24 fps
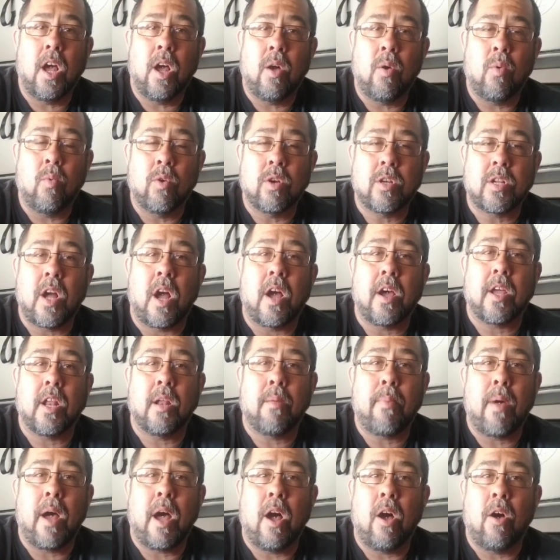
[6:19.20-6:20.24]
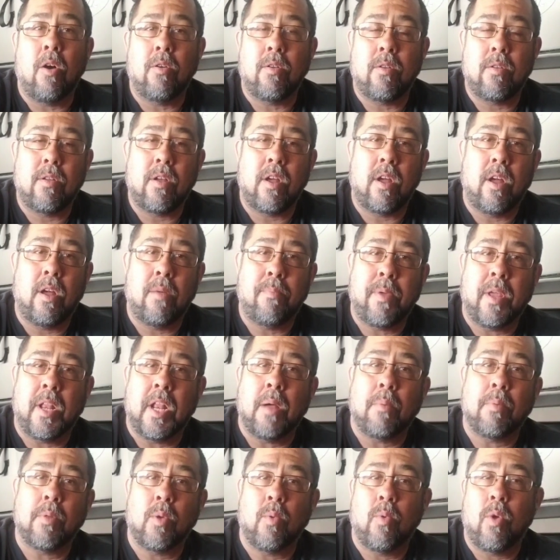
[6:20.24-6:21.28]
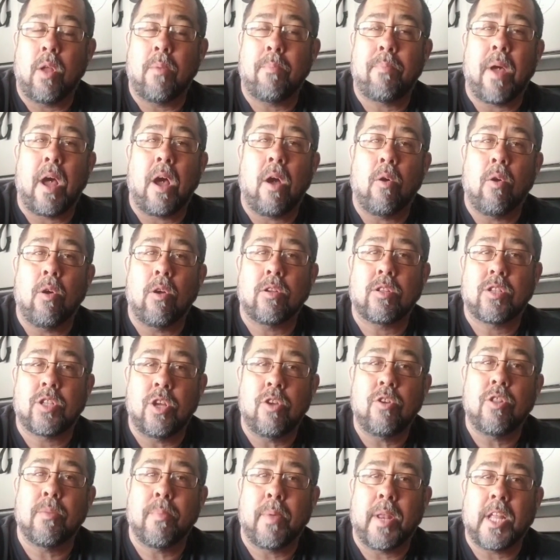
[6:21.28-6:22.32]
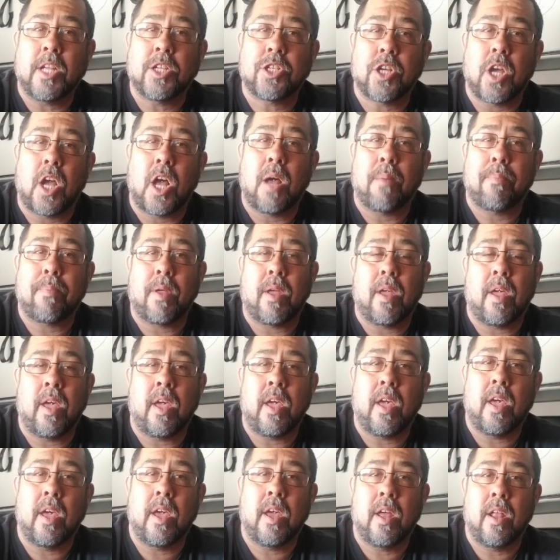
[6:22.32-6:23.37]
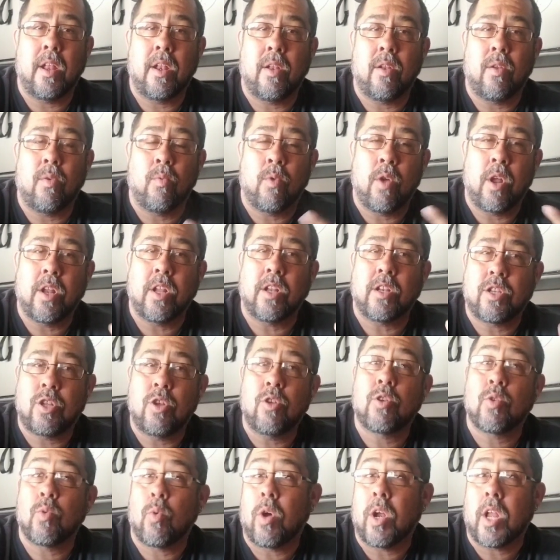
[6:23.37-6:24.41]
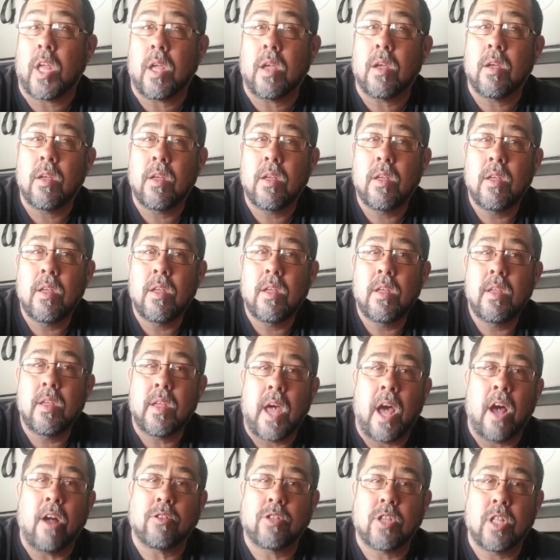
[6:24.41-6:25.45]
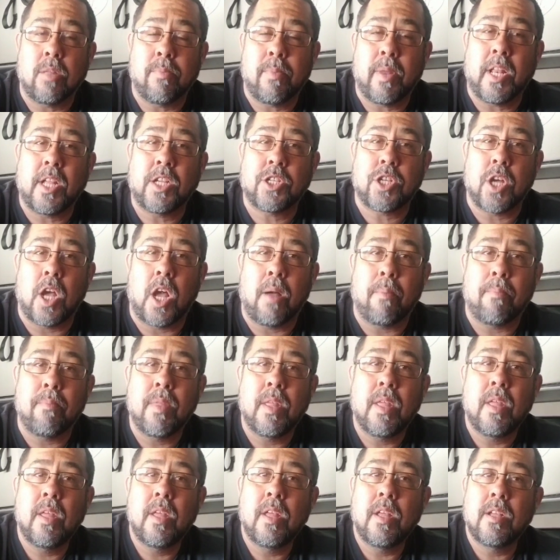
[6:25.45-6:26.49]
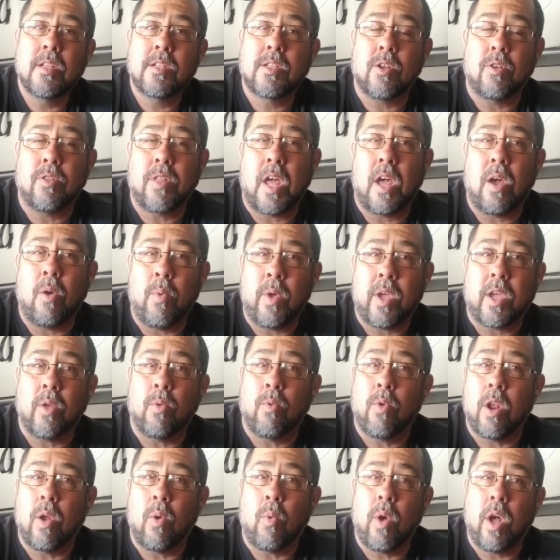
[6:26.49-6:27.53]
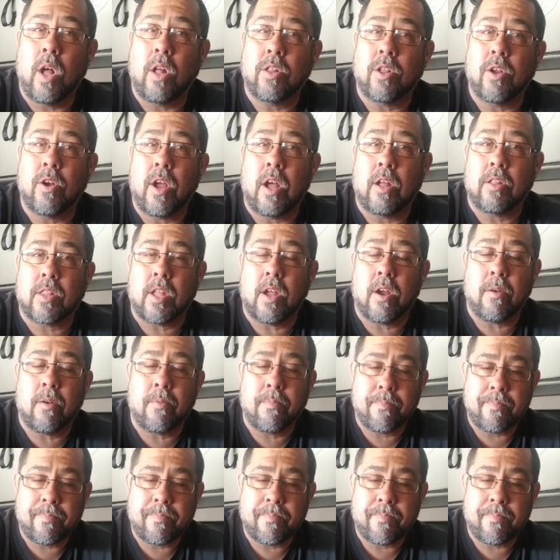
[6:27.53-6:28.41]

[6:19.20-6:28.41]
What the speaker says: We're talking about being able to run power to the mini shop and running 220 out to the mini shop so that we can run a welder out there.